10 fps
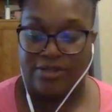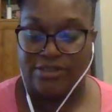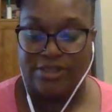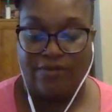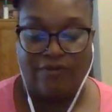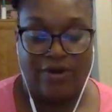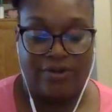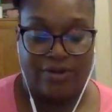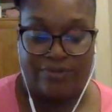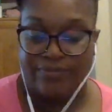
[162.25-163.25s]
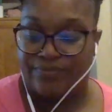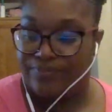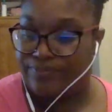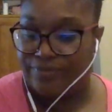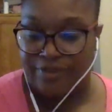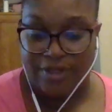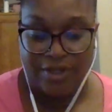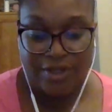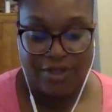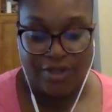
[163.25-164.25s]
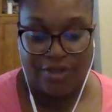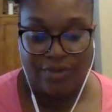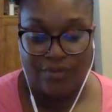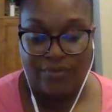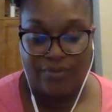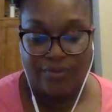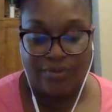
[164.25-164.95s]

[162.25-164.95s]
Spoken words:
So Virgo, you